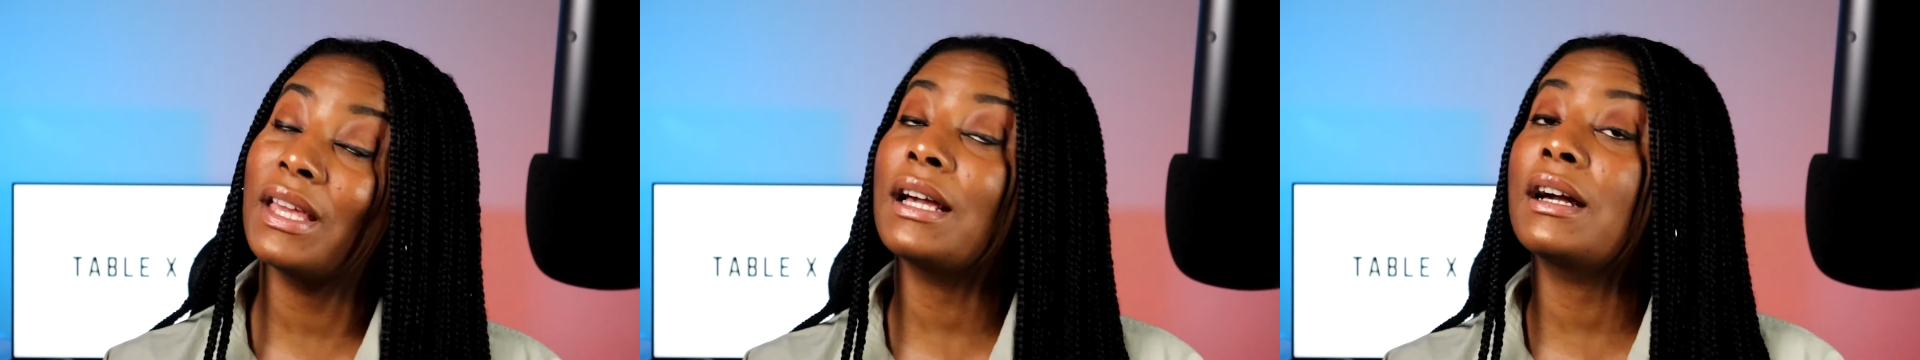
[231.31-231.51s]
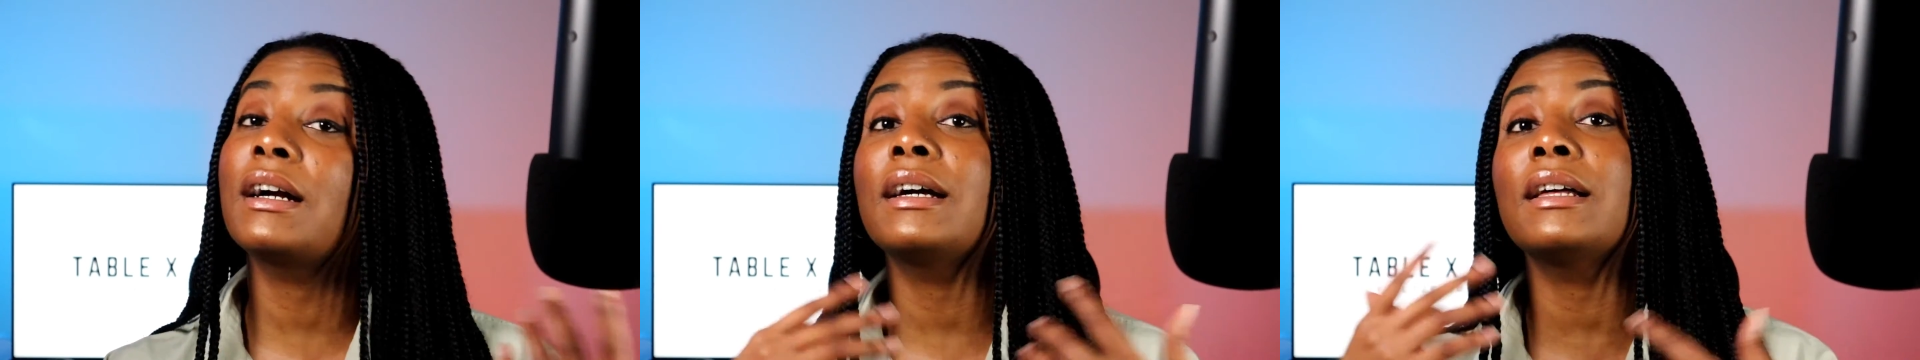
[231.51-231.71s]

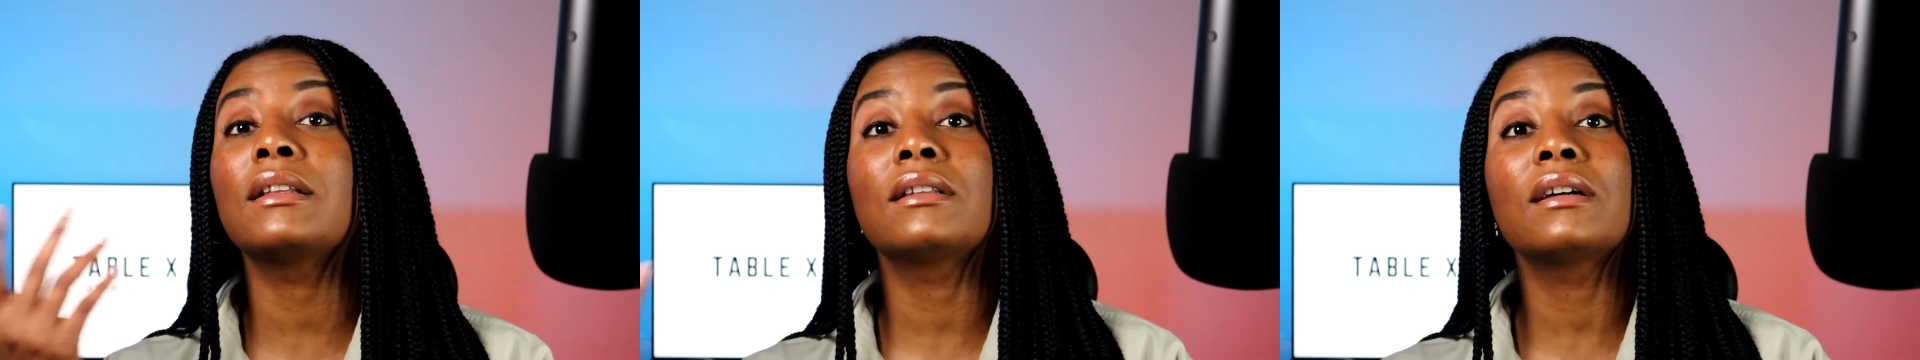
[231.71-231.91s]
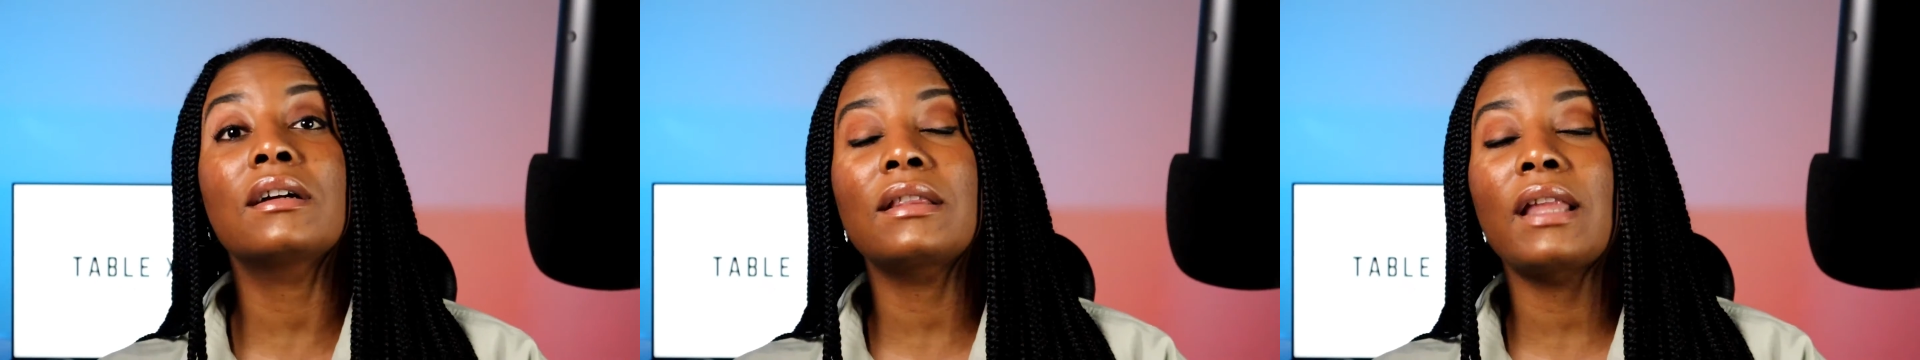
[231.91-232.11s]
It could
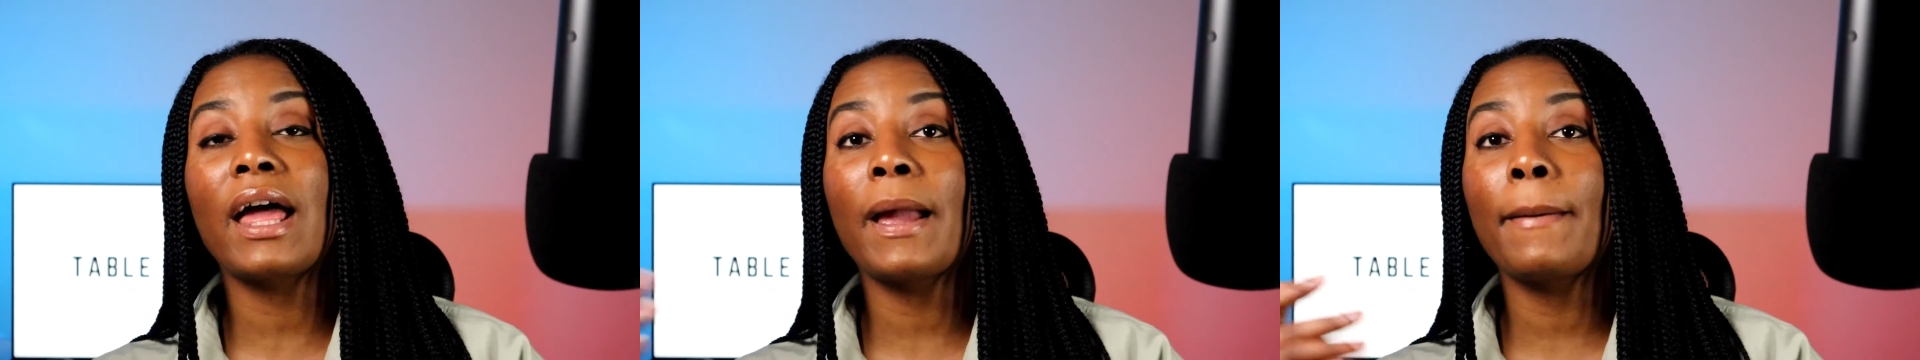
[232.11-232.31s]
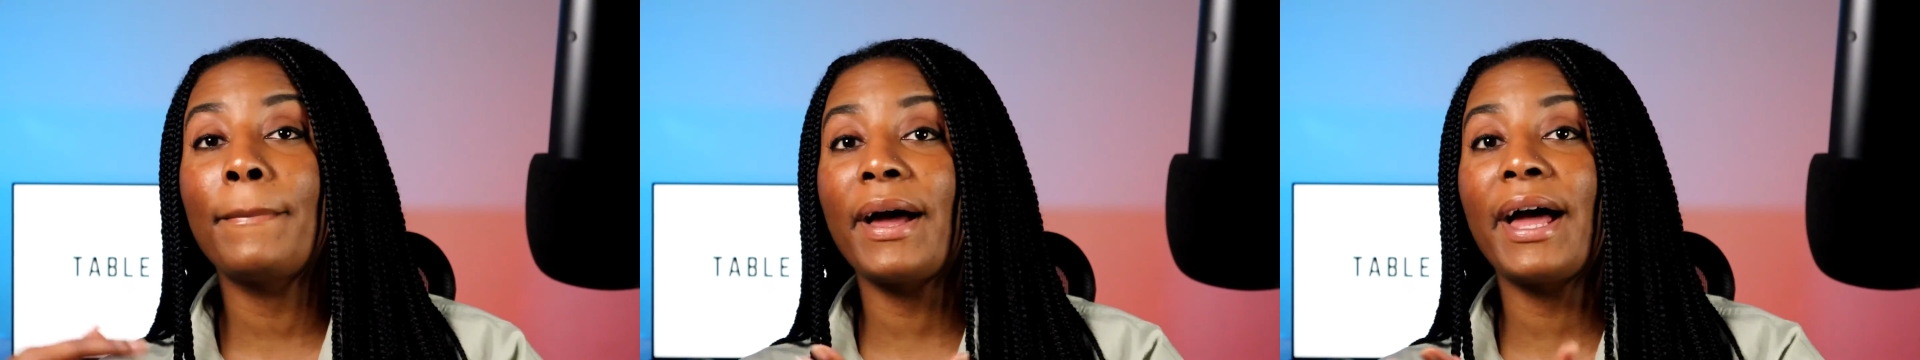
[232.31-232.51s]
look
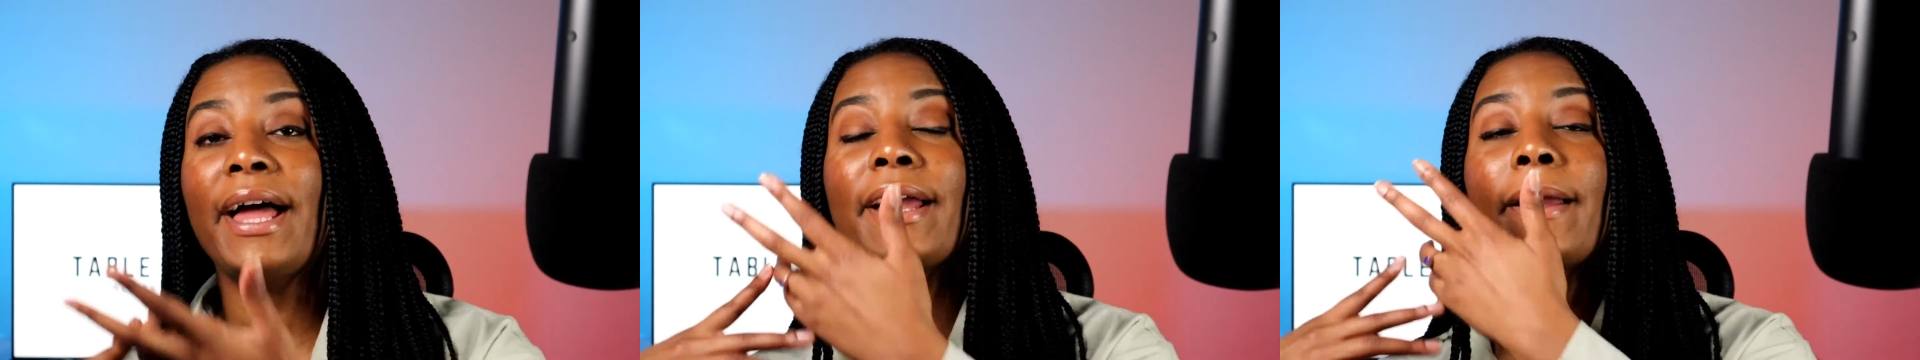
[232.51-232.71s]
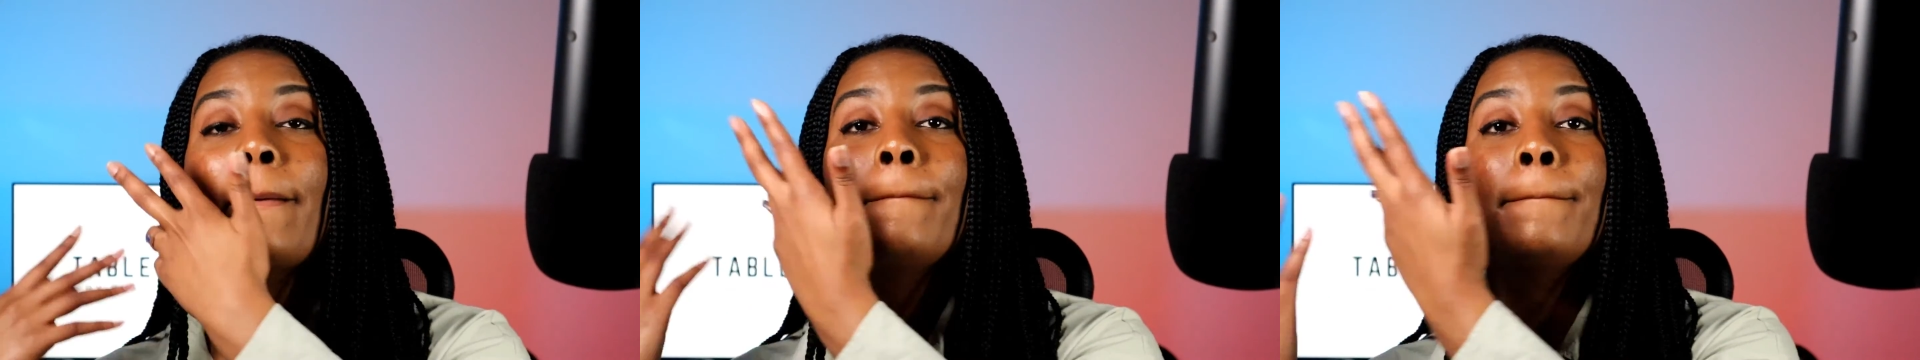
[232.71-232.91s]
like
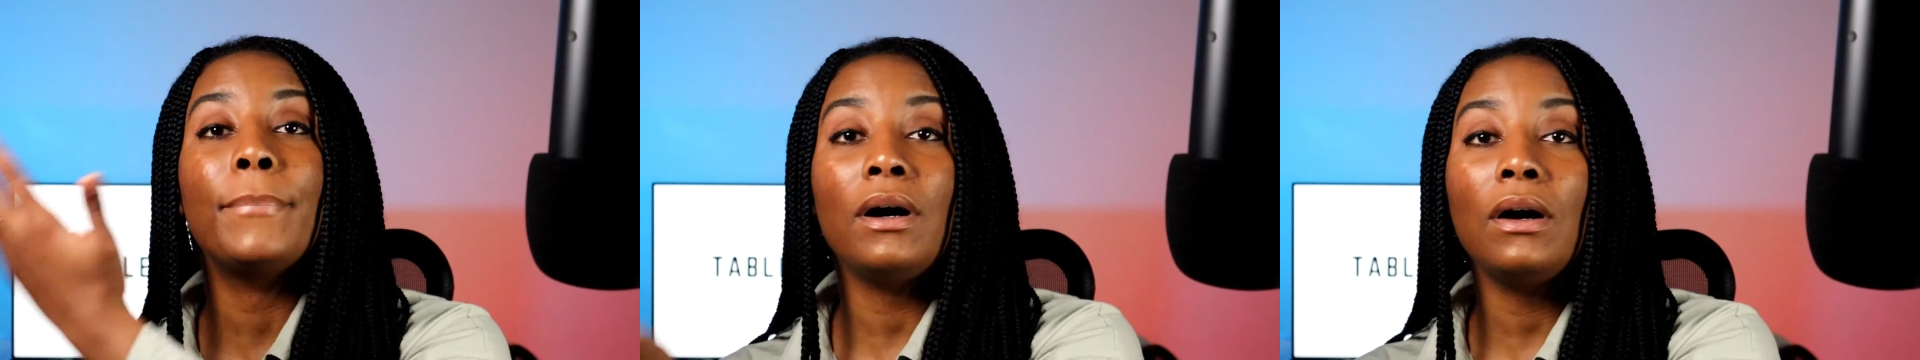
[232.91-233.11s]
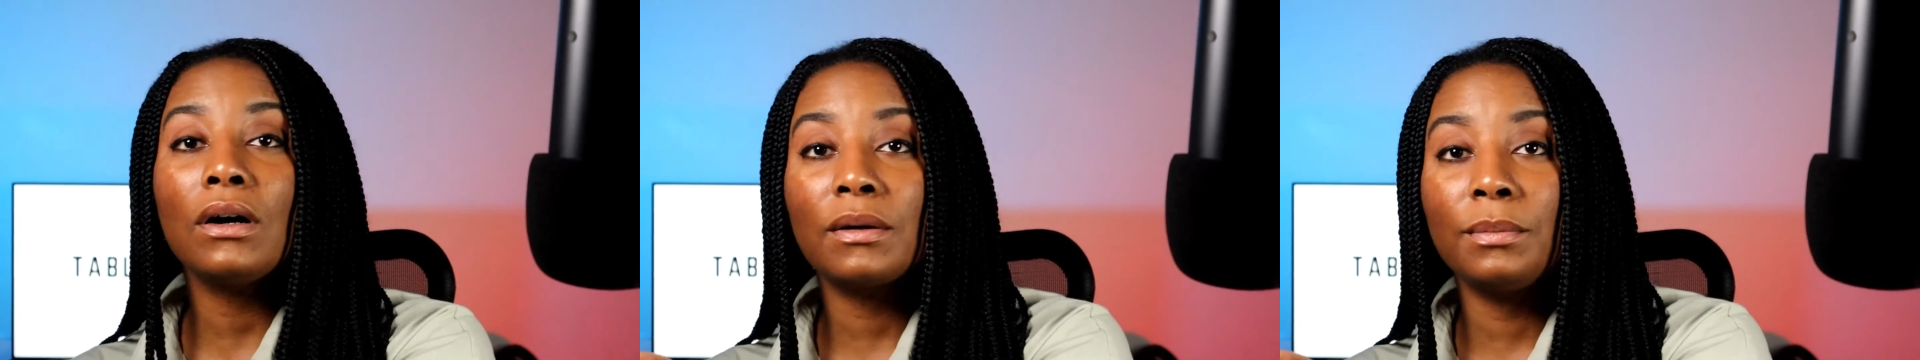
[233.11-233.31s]
buying in
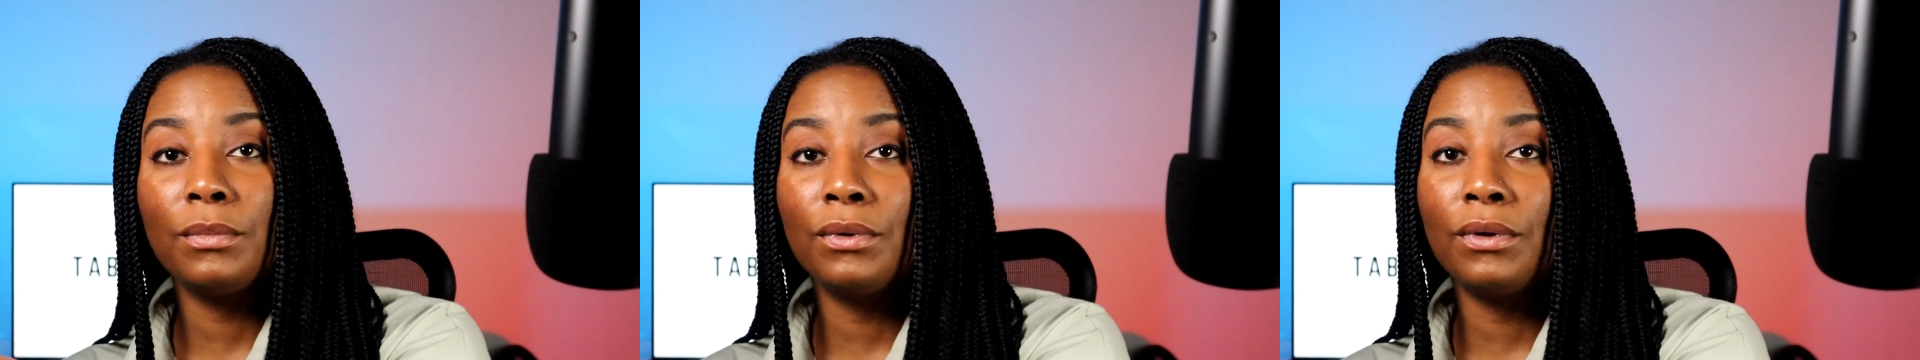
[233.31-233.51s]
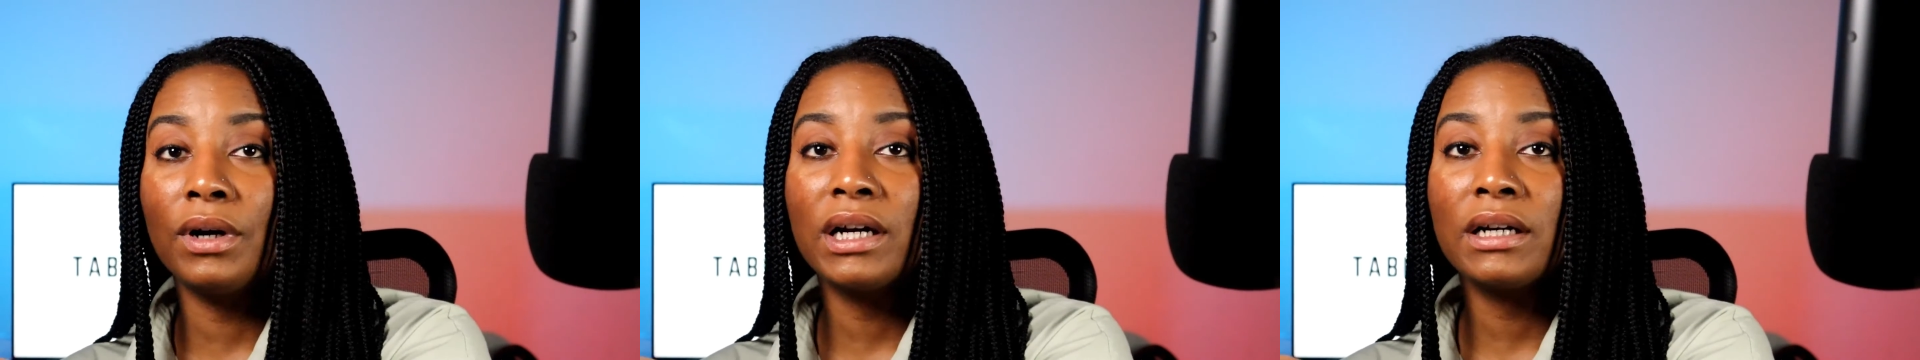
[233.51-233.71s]
bulk
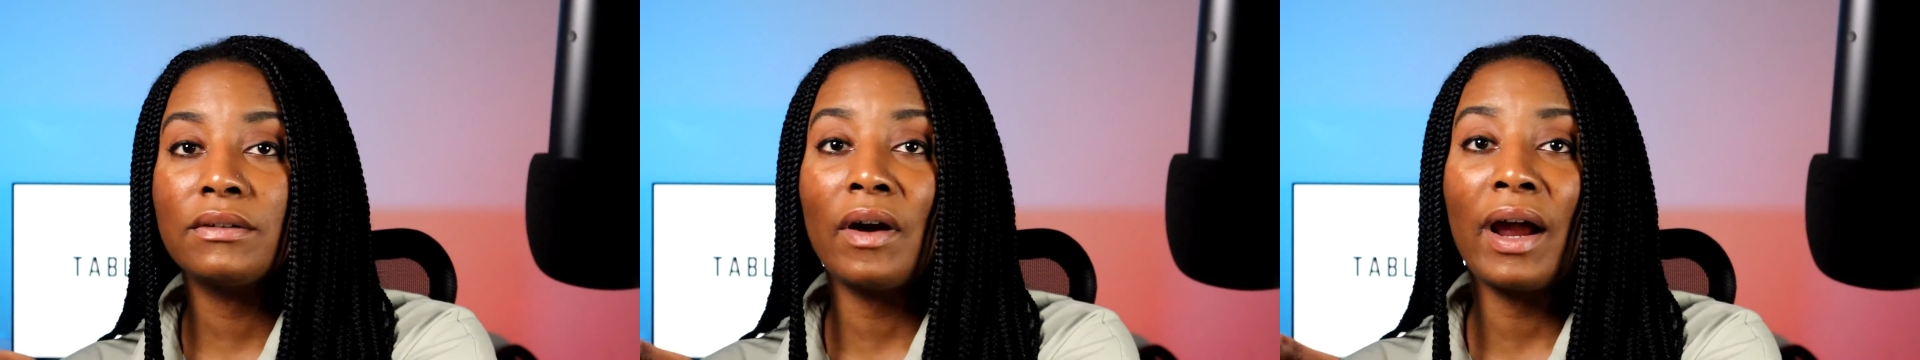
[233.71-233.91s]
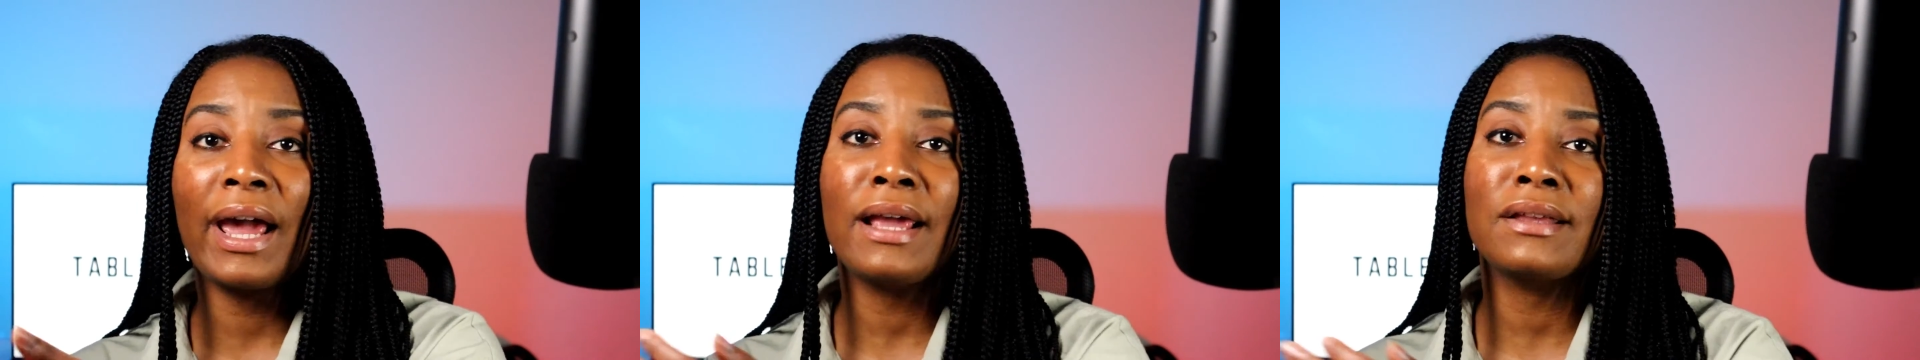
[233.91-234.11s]
more,
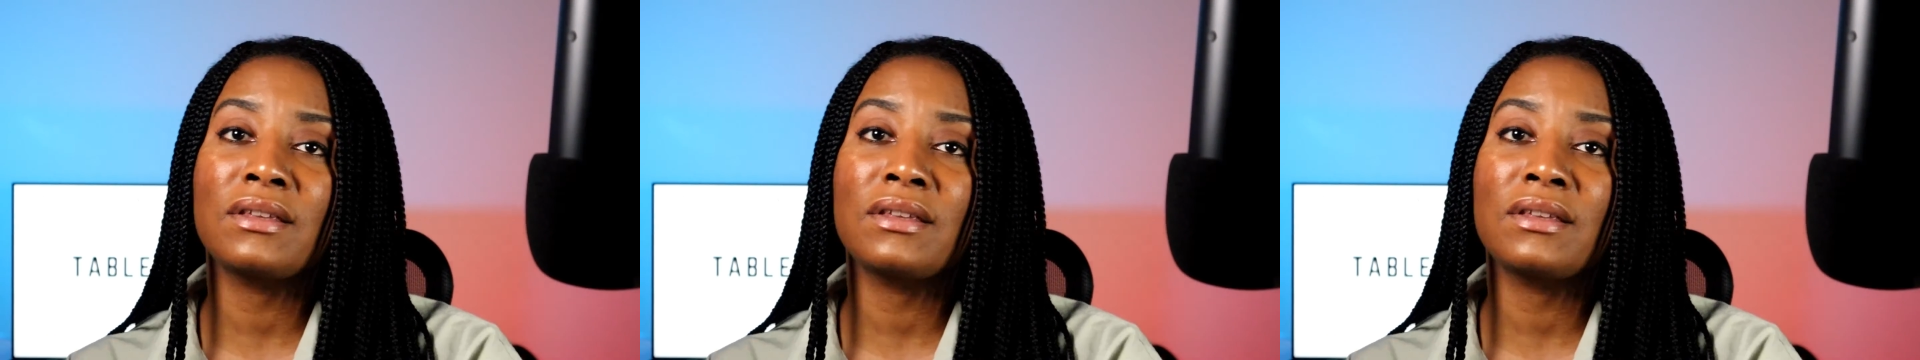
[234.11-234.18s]
right?